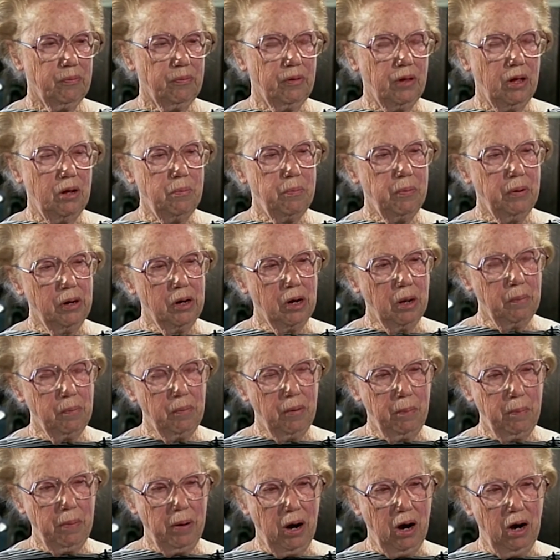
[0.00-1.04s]
They'd put up
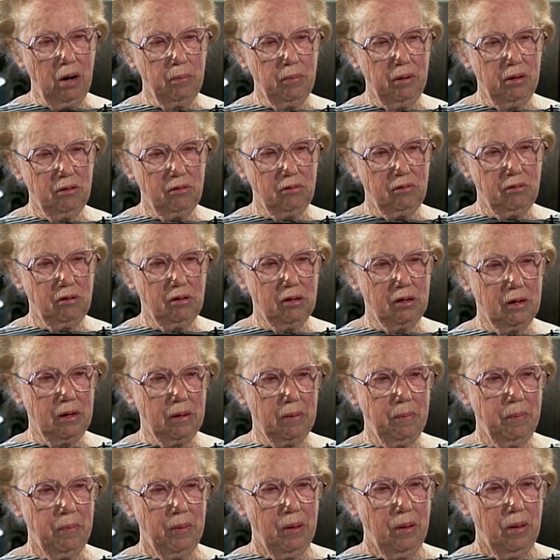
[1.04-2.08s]
apartments
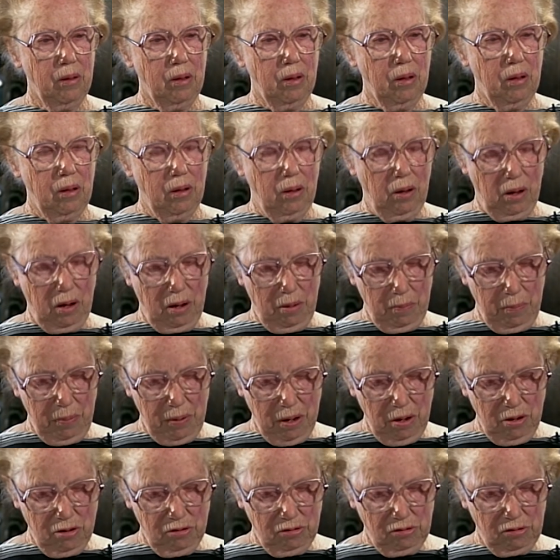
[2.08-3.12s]
on
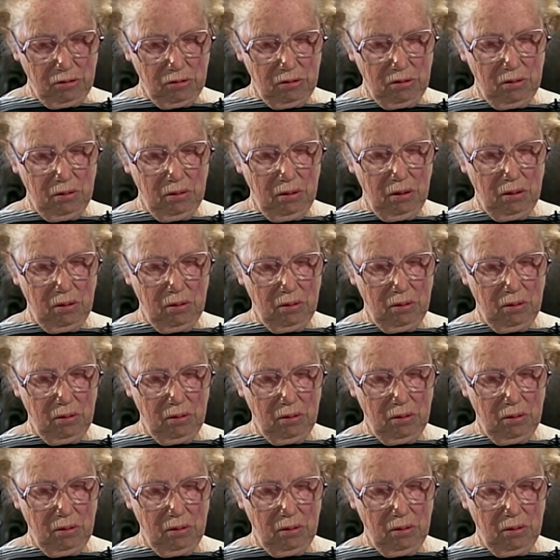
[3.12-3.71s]
Peterson